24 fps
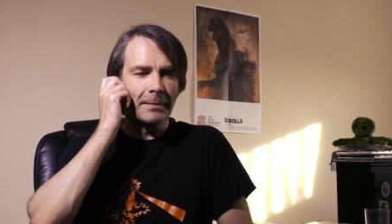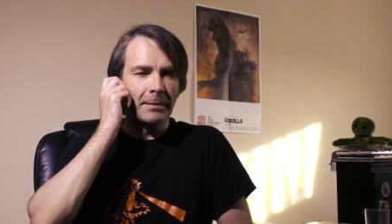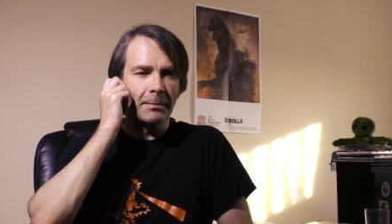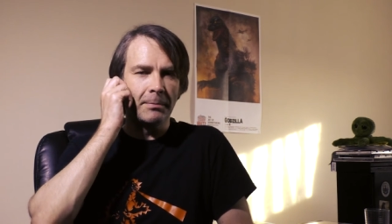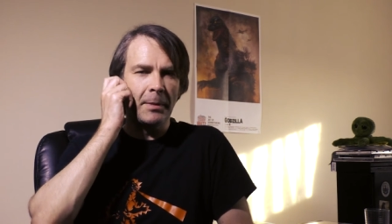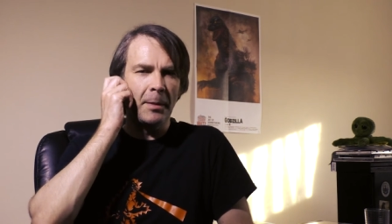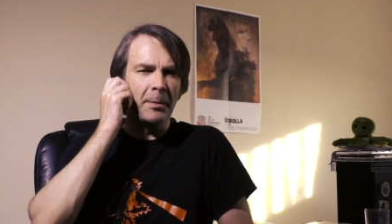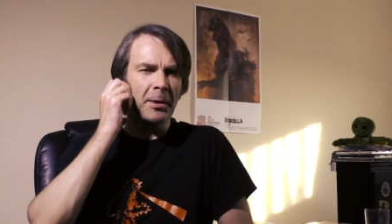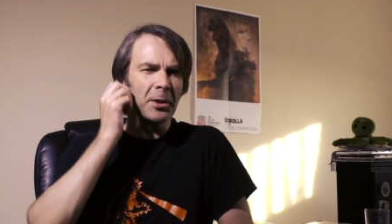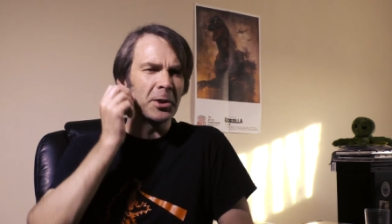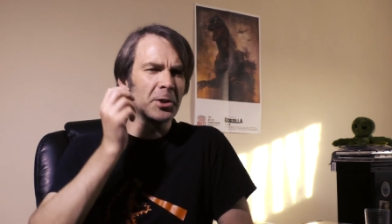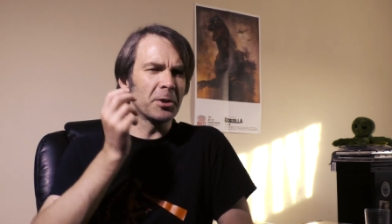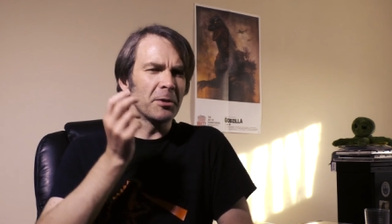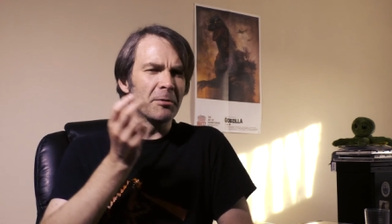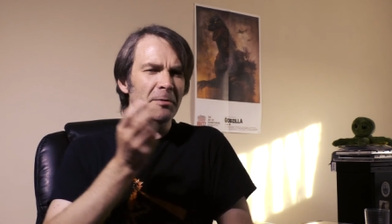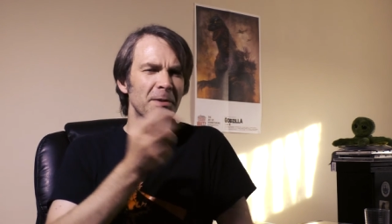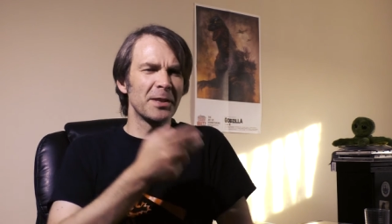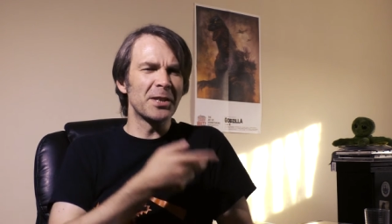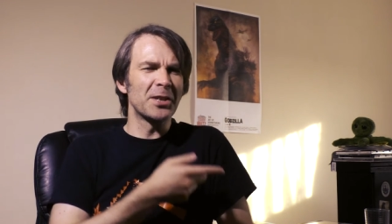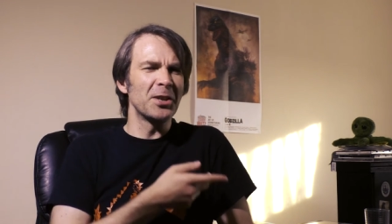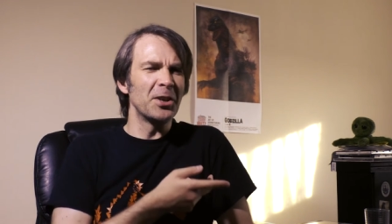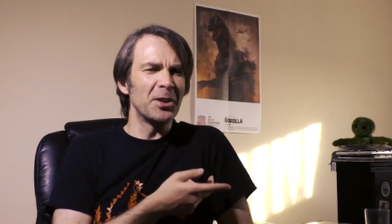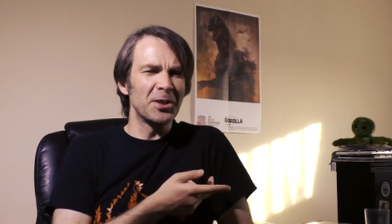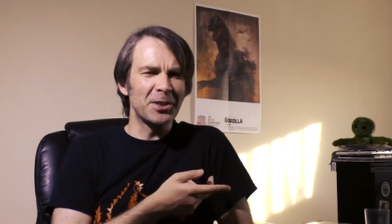Maybe I should have
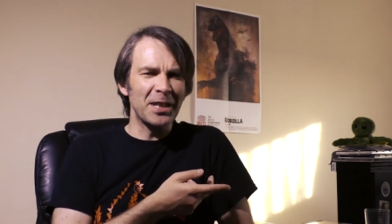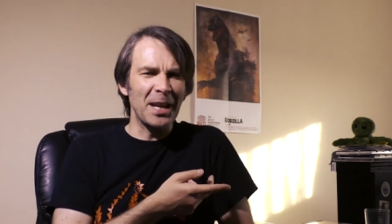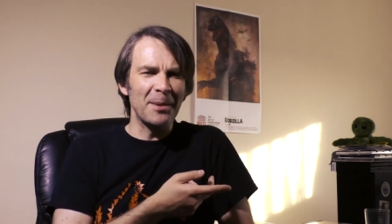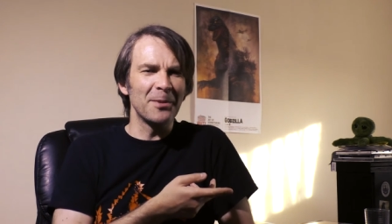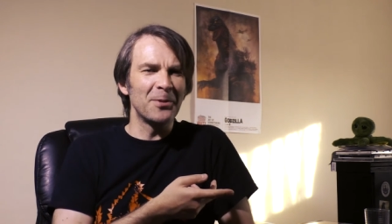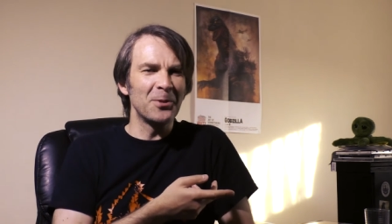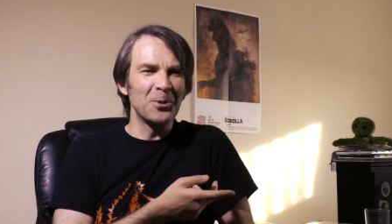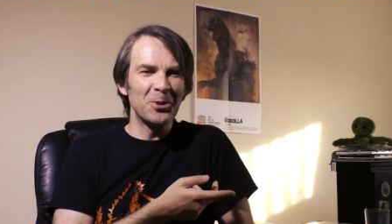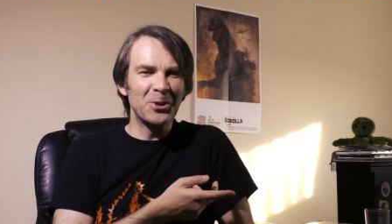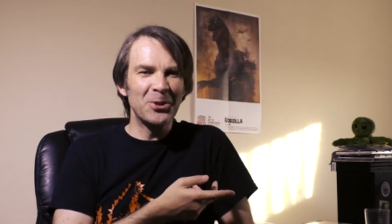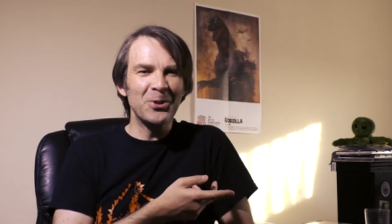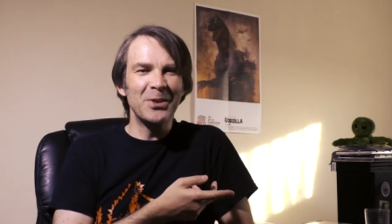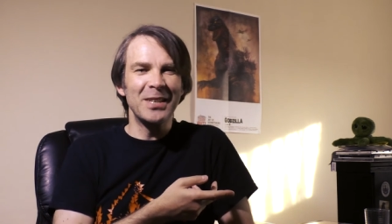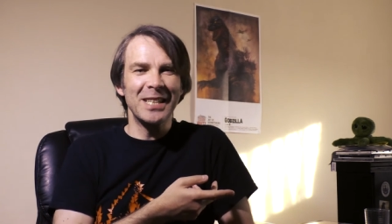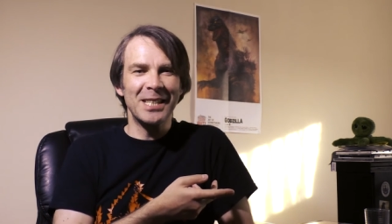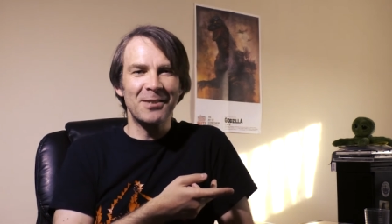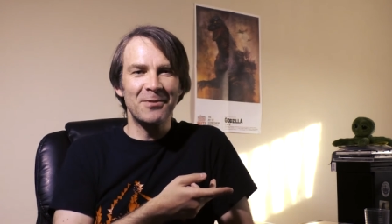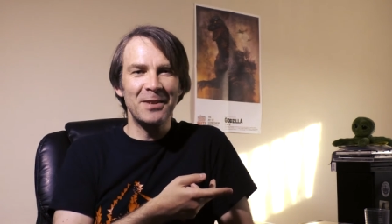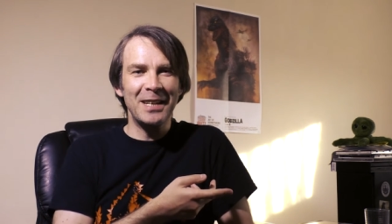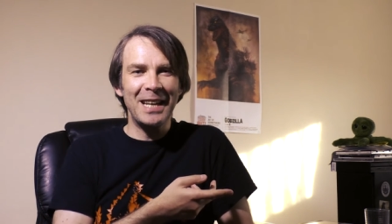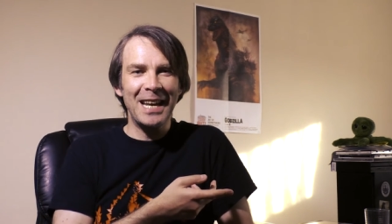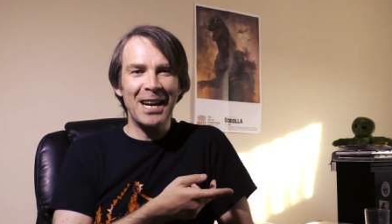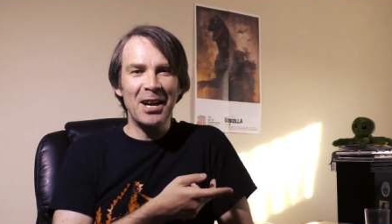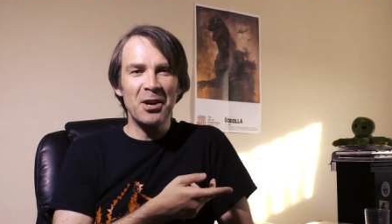researched that before doing this
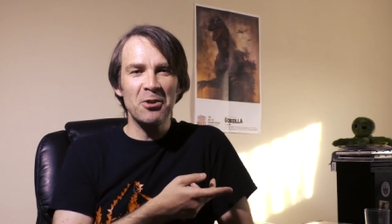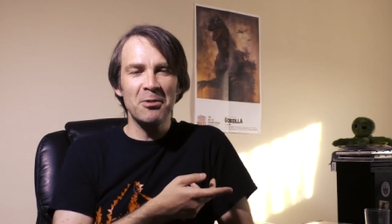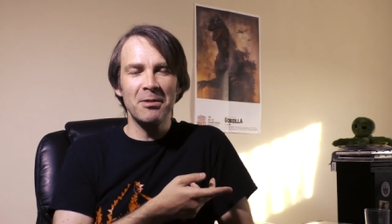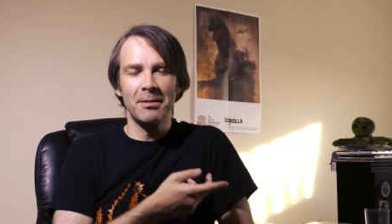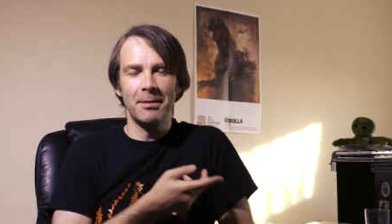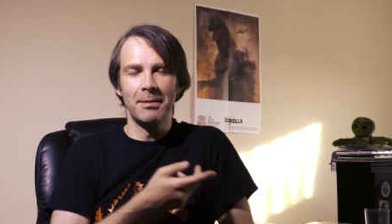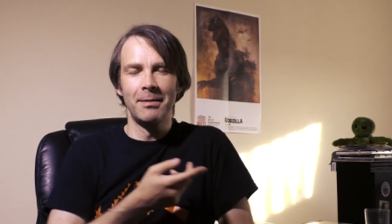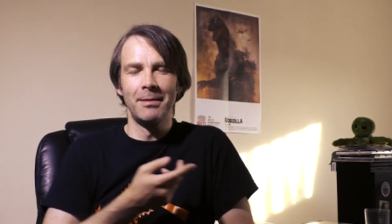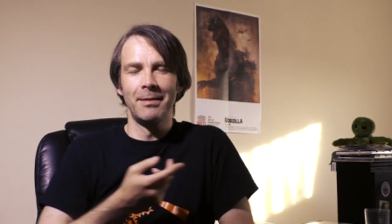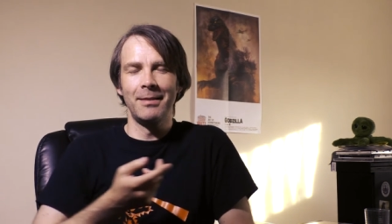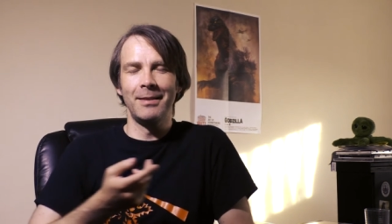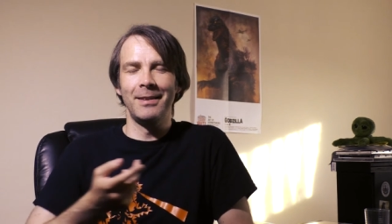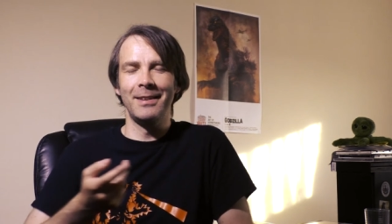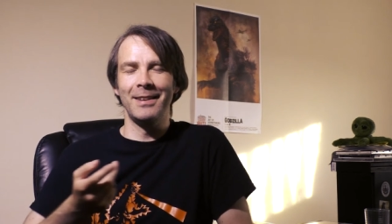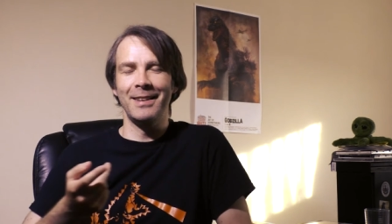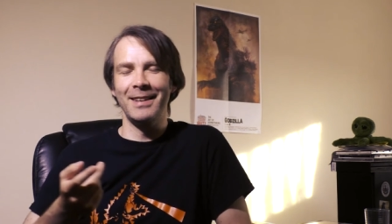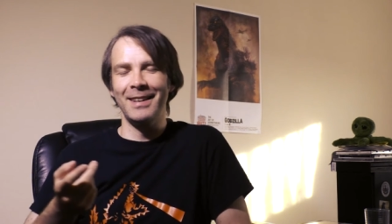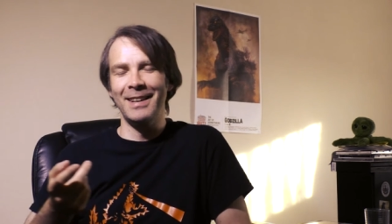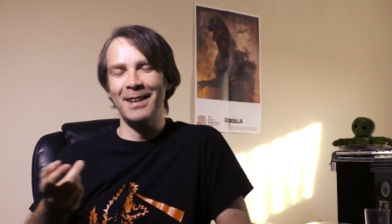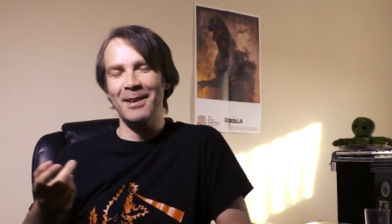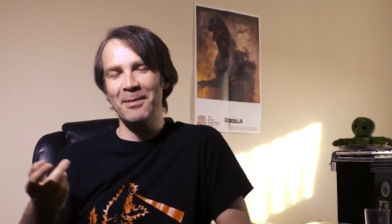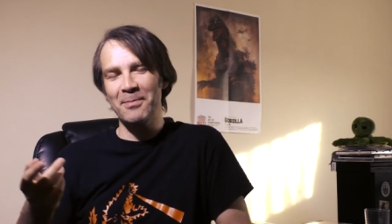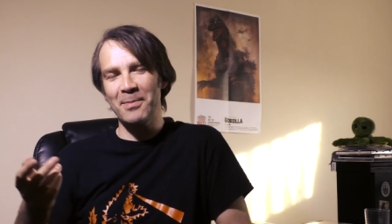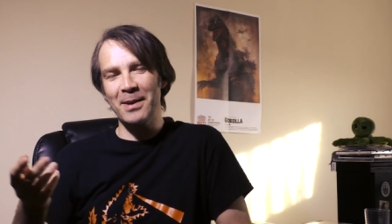video.
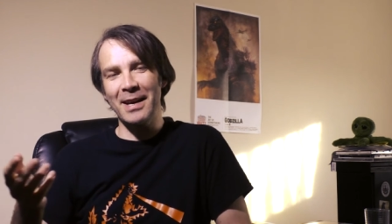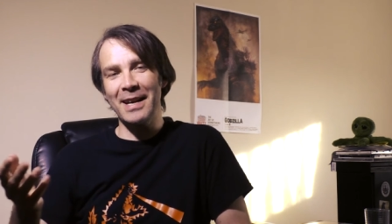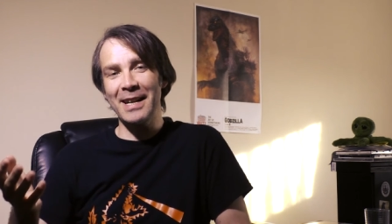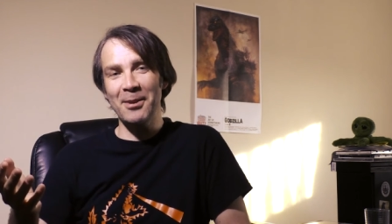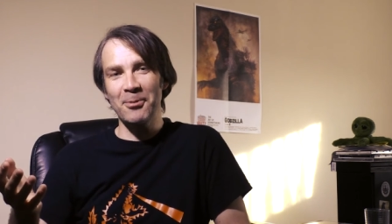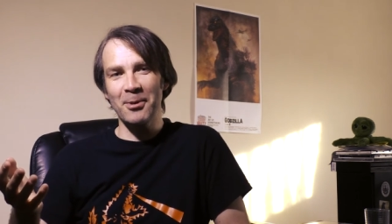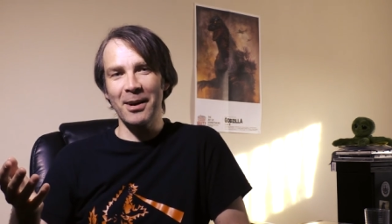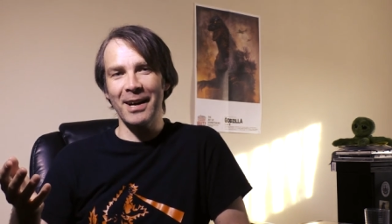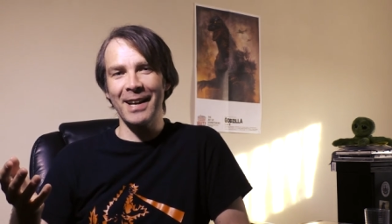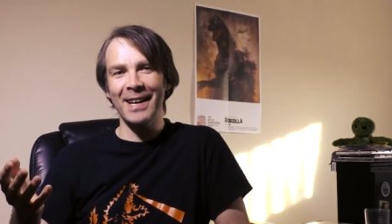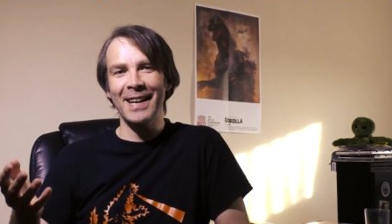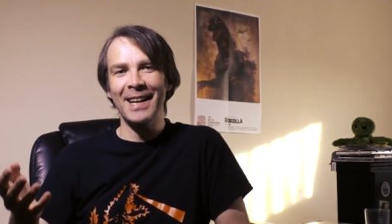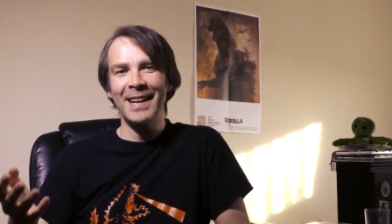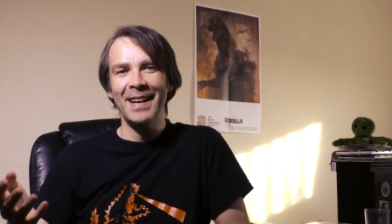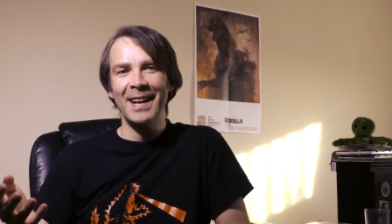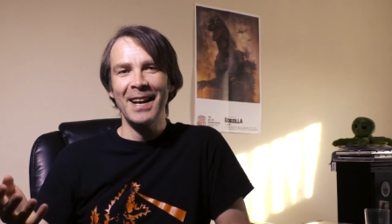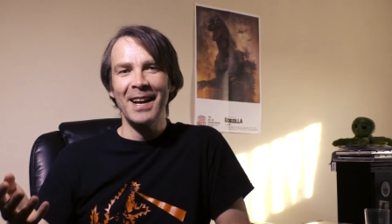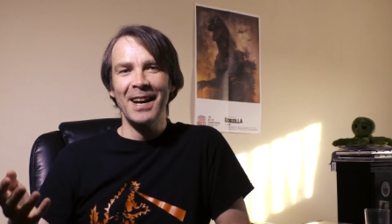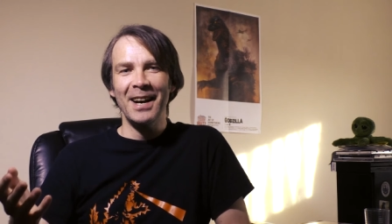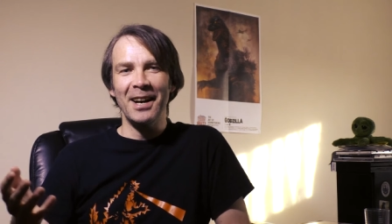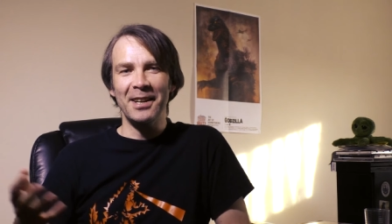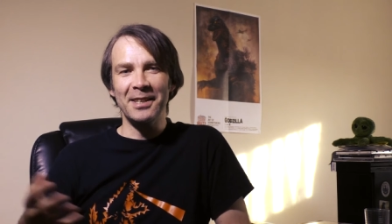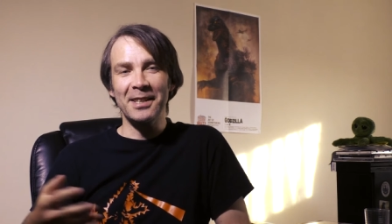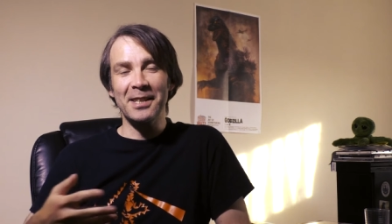But anyway,
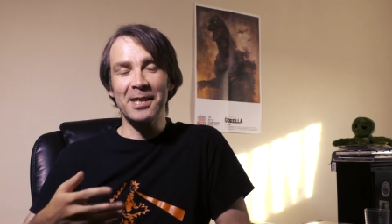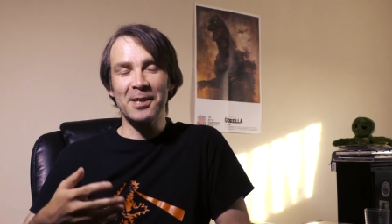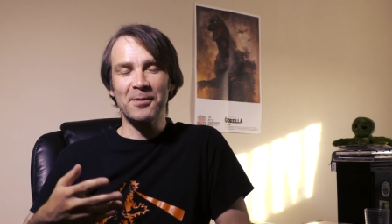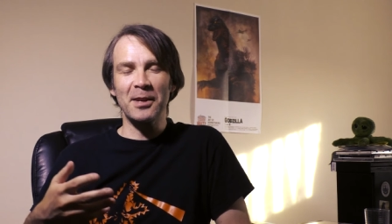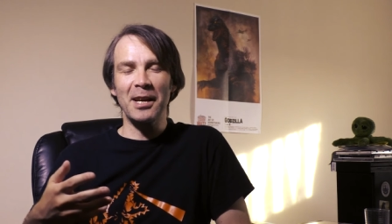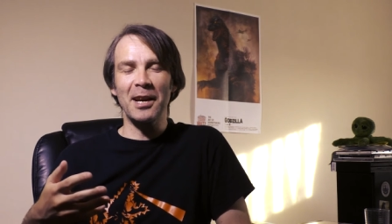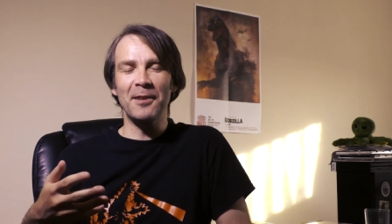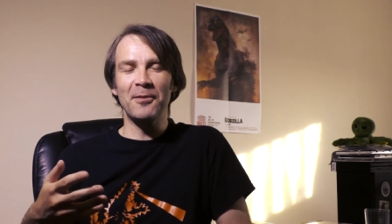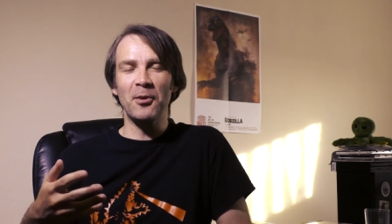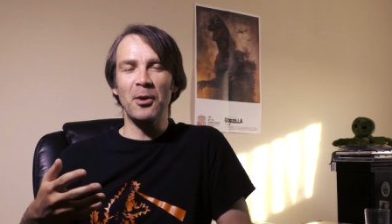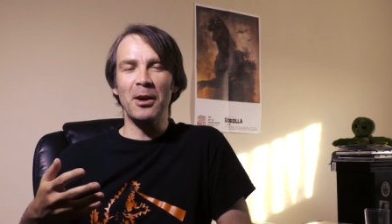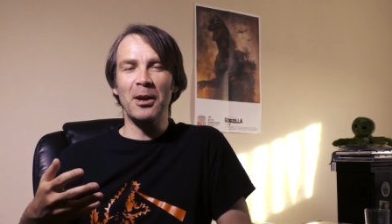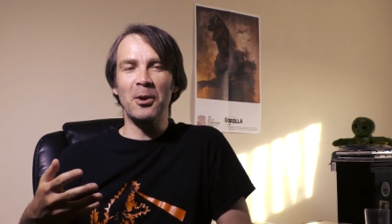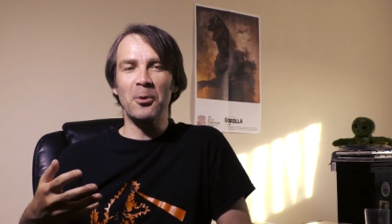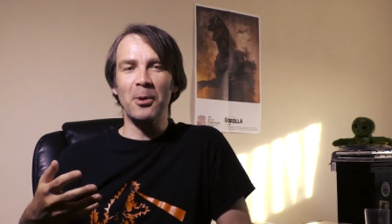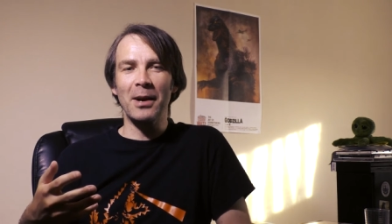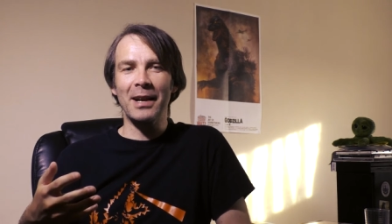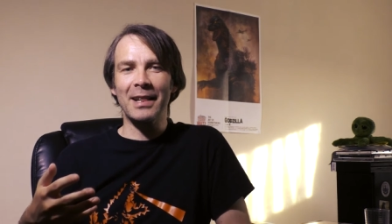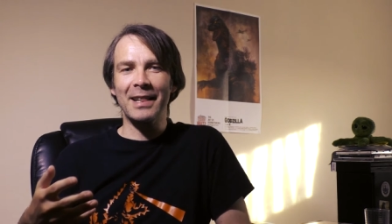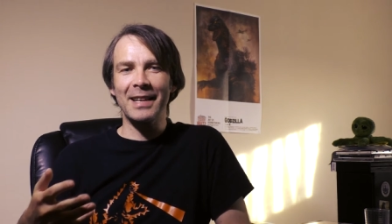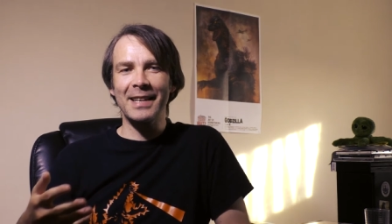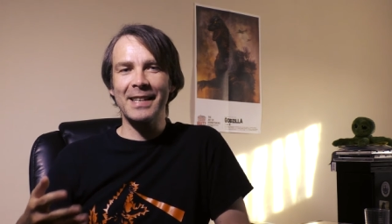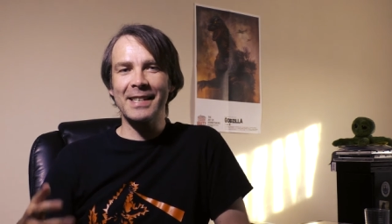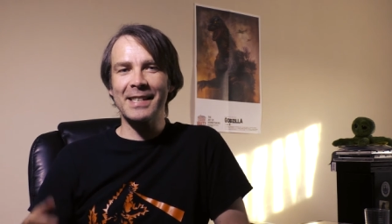I did this video very
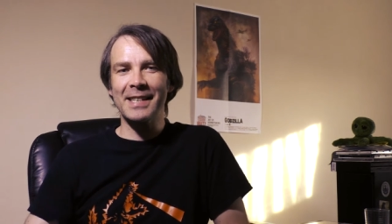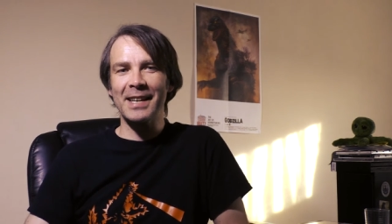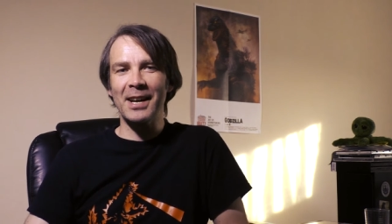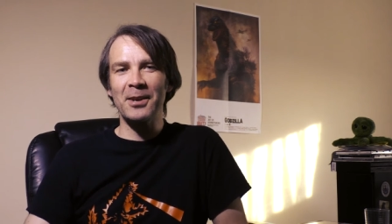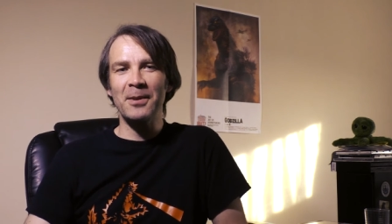quickly.